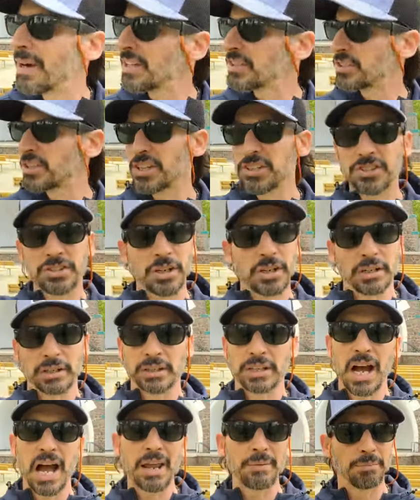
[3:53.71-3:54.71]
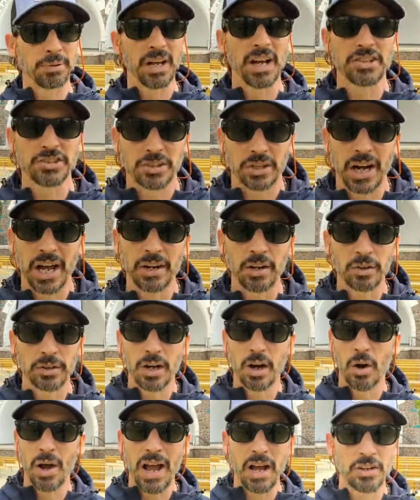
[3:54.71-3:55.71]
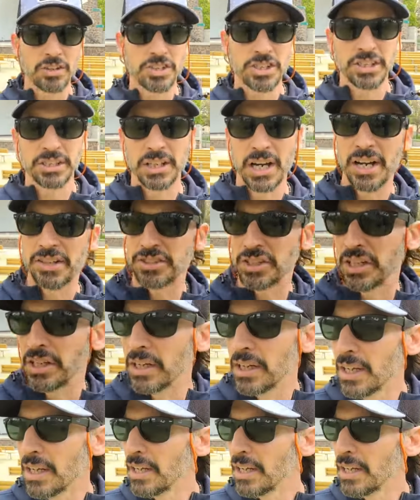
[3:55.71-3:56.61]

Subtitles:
My sister, God bless her, I don't know how she does it,